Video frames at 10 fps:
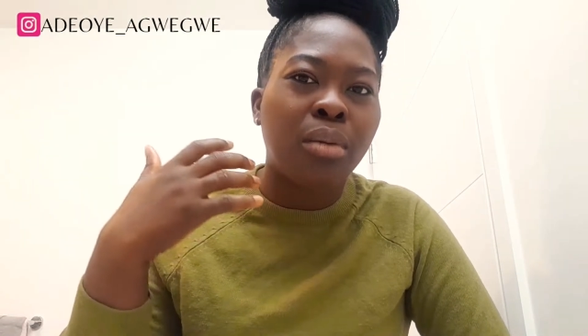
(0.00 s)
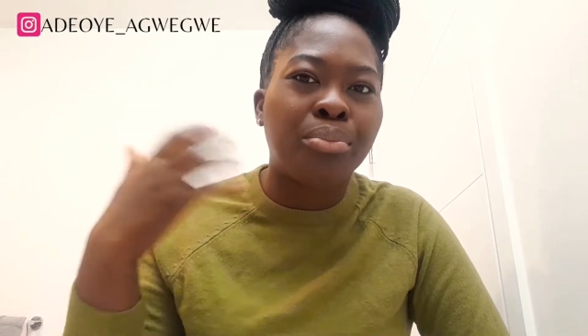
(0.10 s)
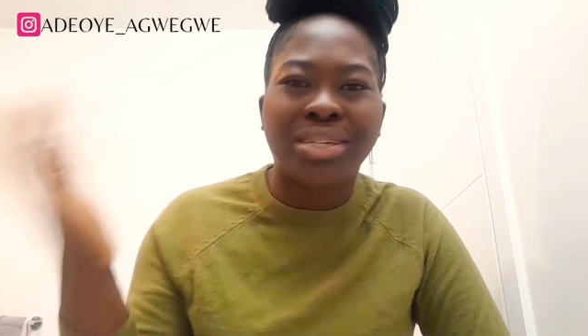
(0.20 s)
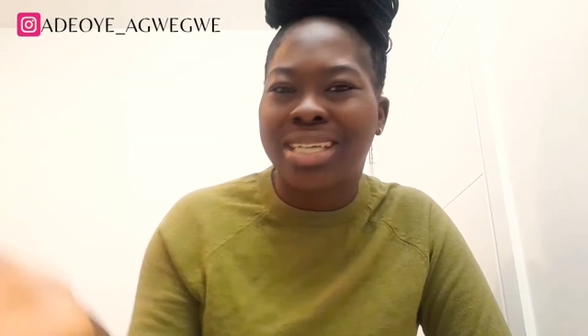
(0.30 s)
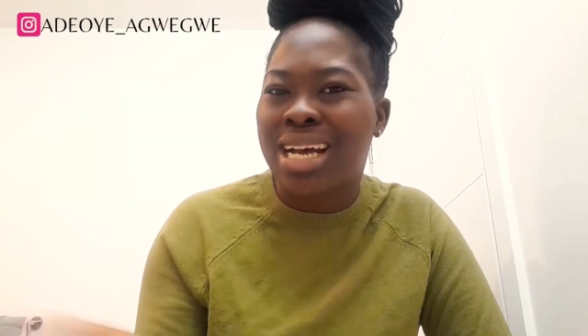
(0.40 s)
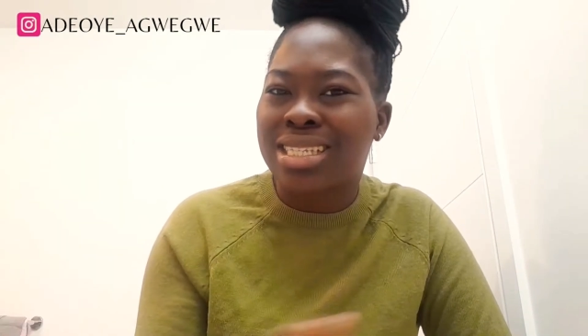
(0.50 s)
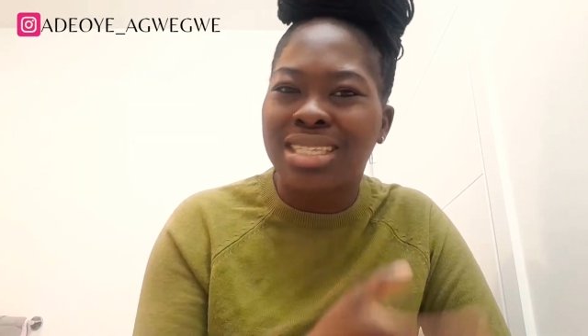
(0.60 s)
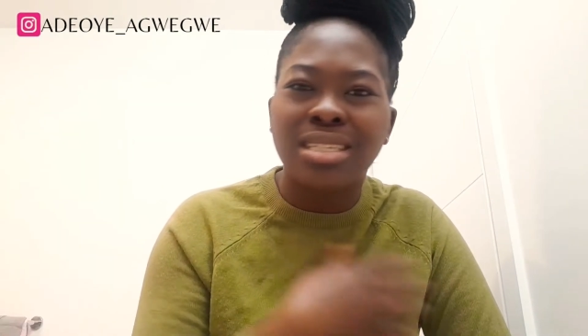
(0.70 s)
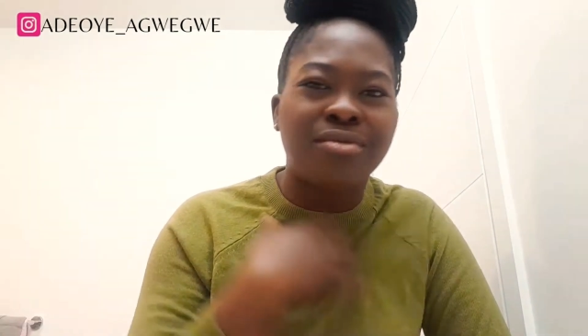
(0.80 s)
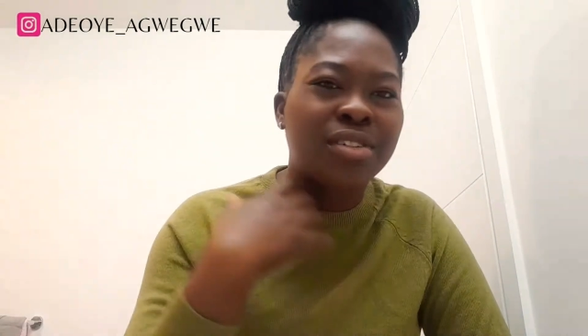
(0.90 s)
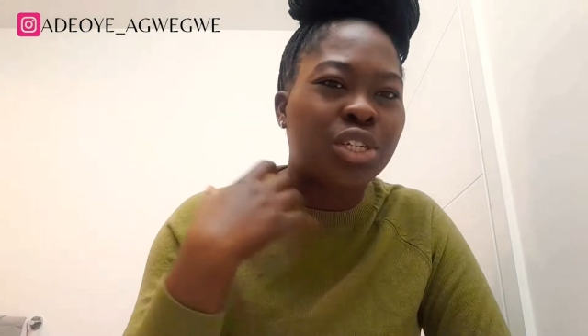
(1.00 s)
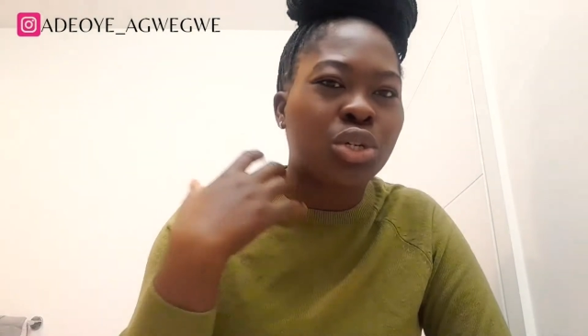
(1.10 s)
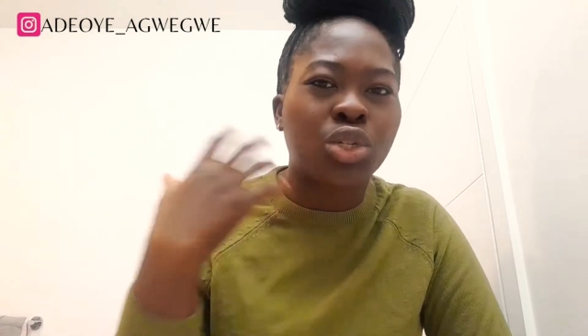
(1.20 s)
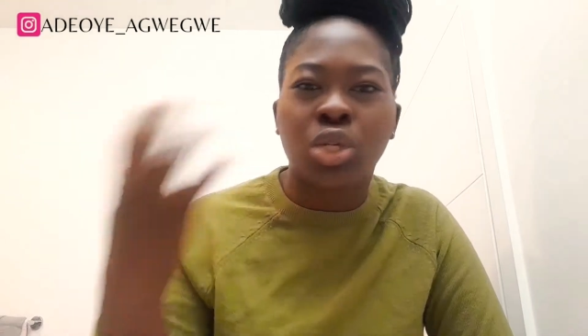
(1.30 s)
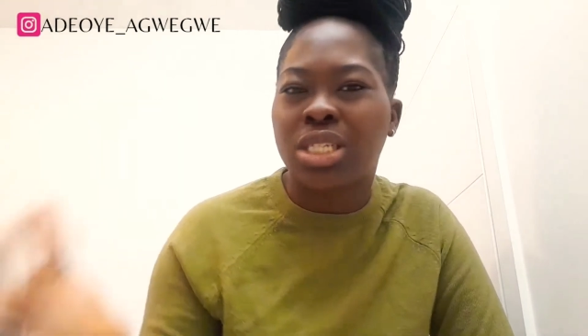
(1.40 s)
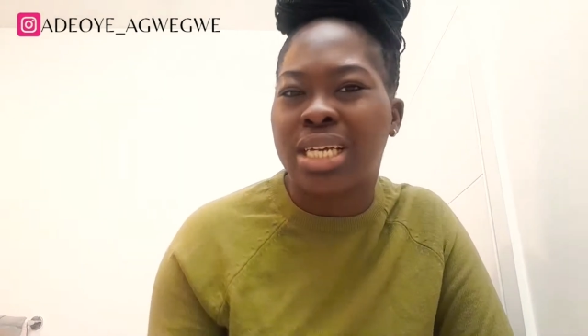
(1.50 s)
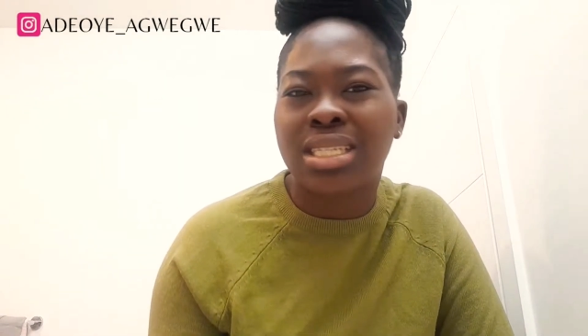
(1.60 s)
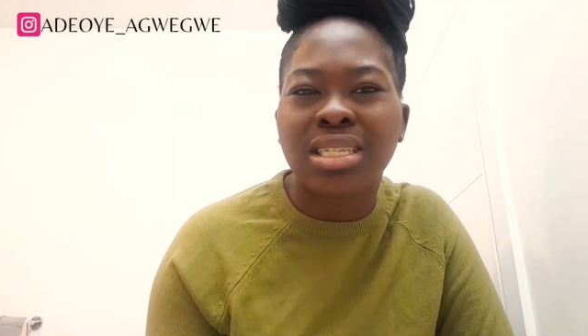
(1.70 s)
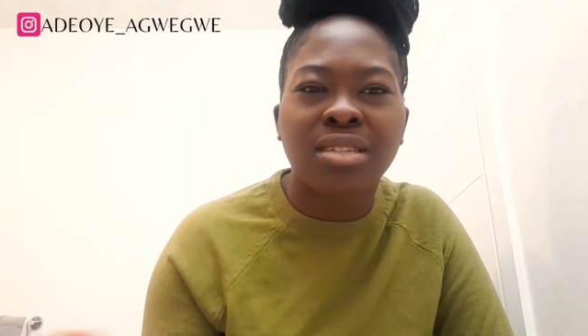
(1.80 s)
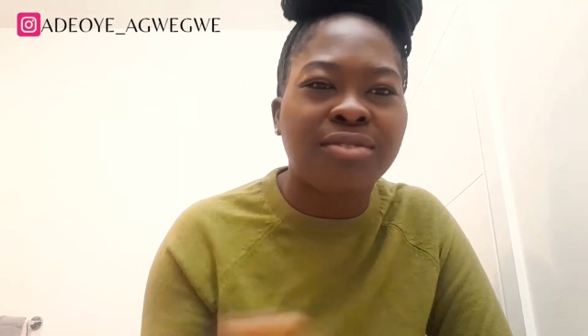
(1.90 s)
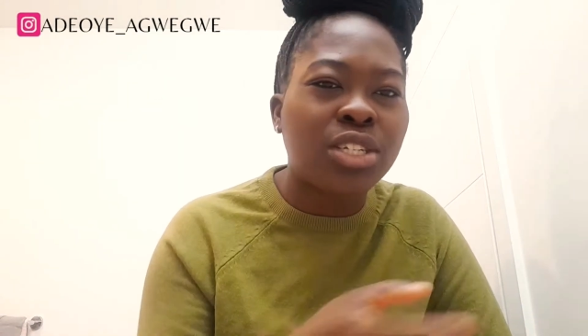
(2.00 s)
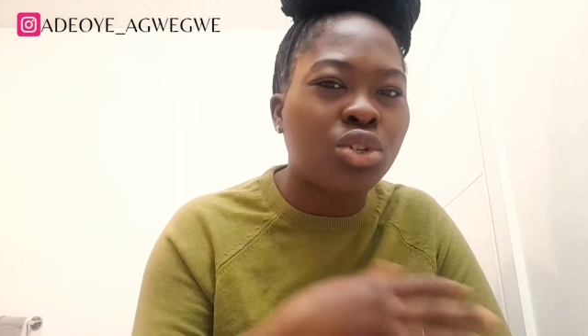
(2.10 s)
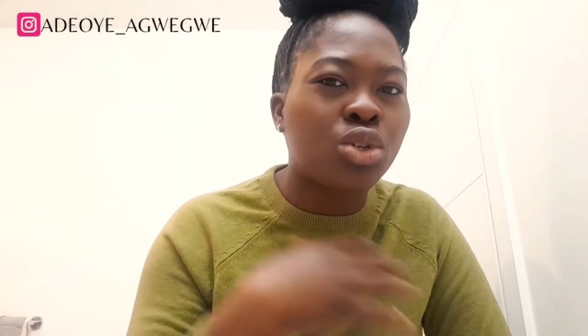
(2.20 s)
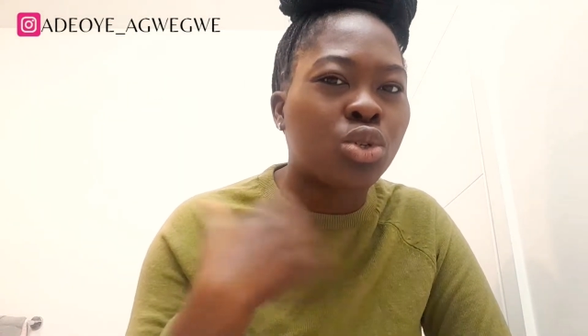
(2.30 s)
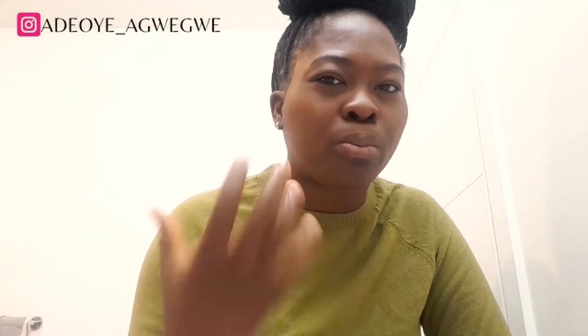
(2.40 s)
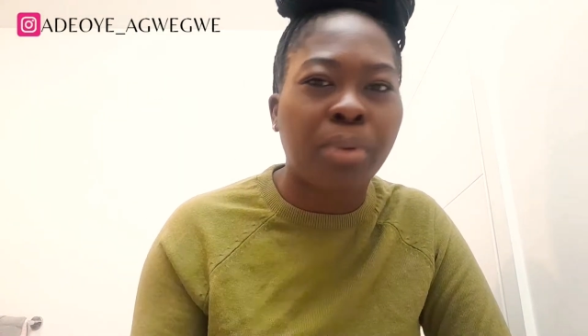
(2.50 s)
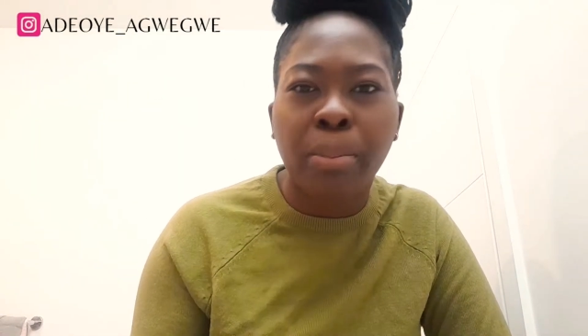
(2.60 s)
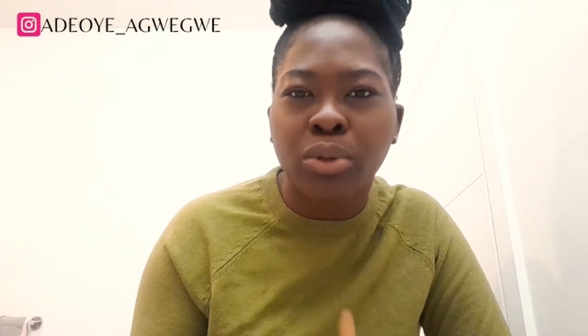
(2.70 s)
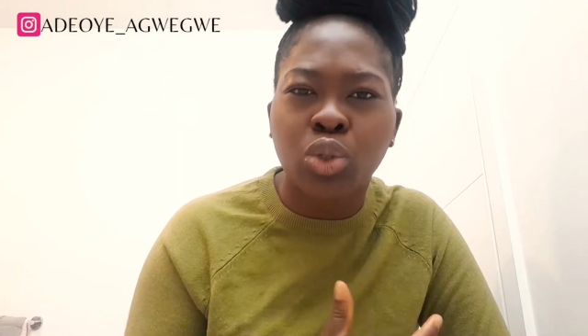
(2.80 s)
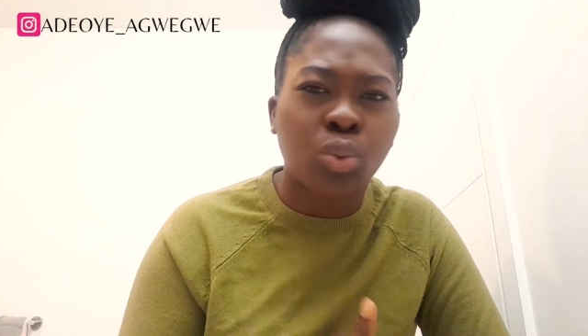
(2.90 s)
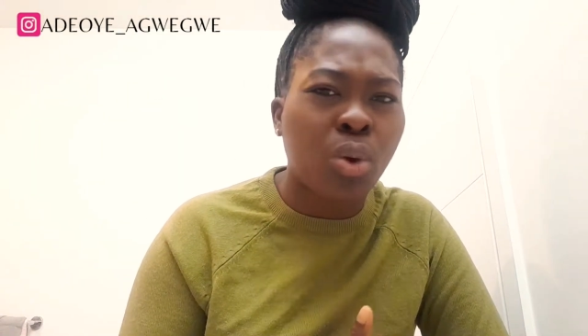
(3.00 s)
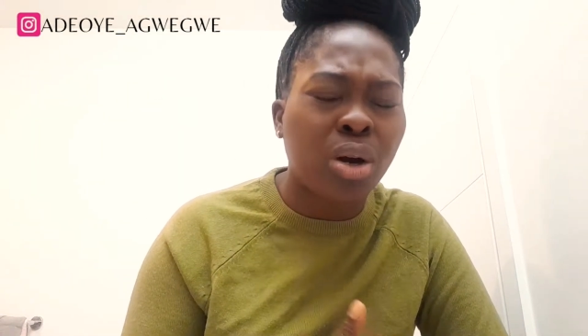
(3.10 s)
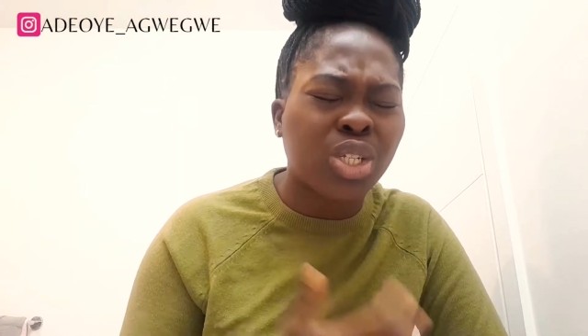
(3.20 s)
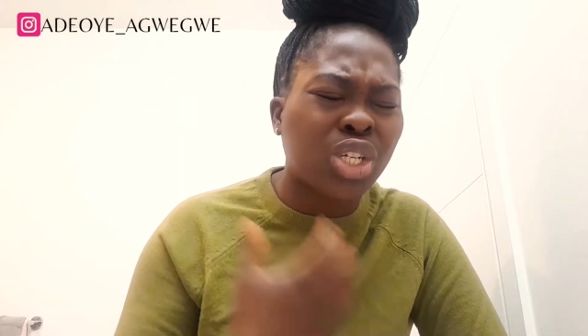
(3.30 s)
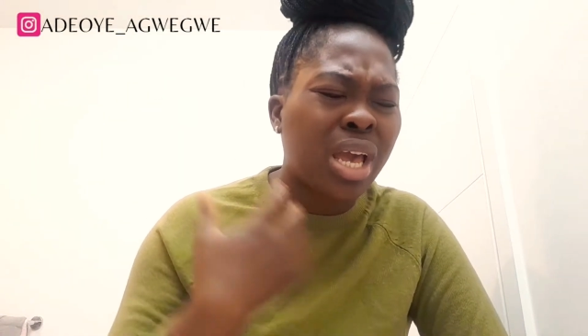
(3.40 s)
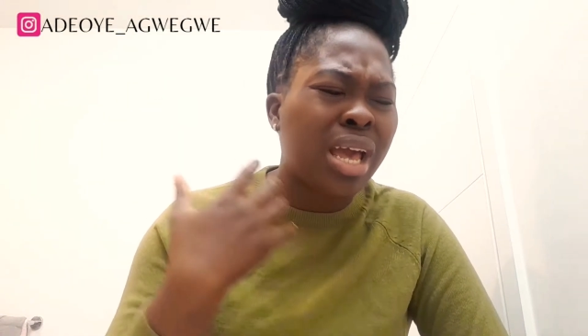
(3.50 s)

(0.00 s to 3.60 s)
broadcasting his videos suggesting his videos to people to watch